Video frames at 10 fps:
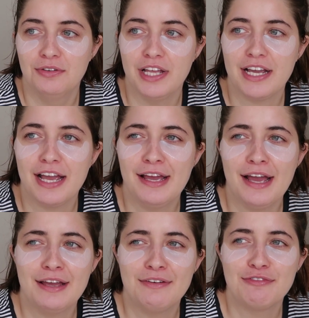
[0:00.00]
Like
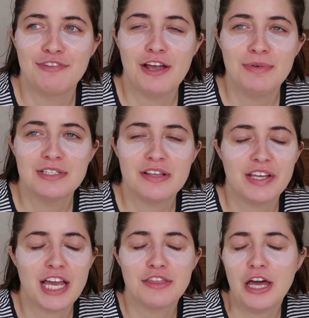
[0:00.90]
I found myself,
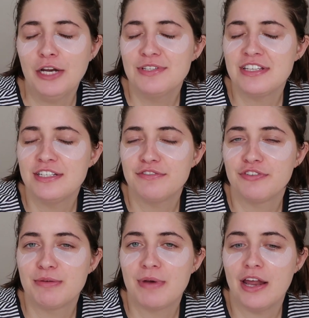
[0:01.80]
like I thought I was
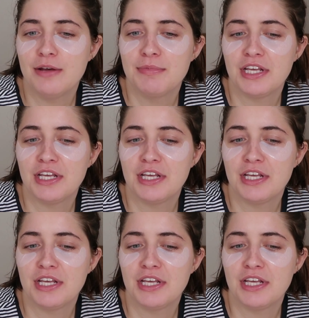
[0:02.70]
indifferent about it,